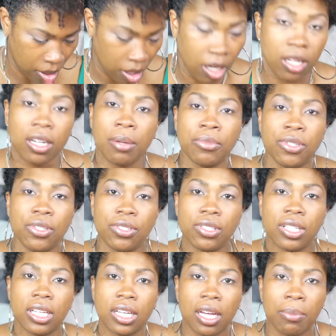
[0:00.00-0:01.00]
And I'm
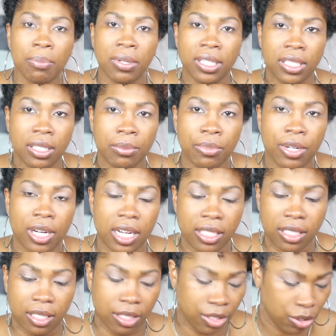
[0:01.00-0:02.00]
using a blending
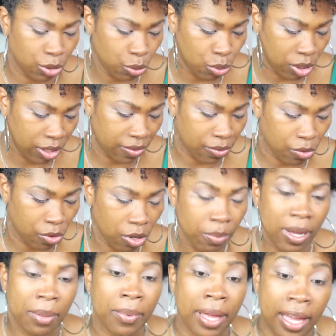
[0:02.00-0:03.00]
brush, a 224
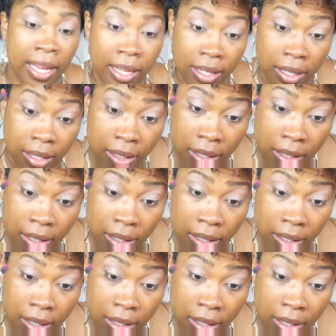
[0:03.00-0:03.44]
by MAC.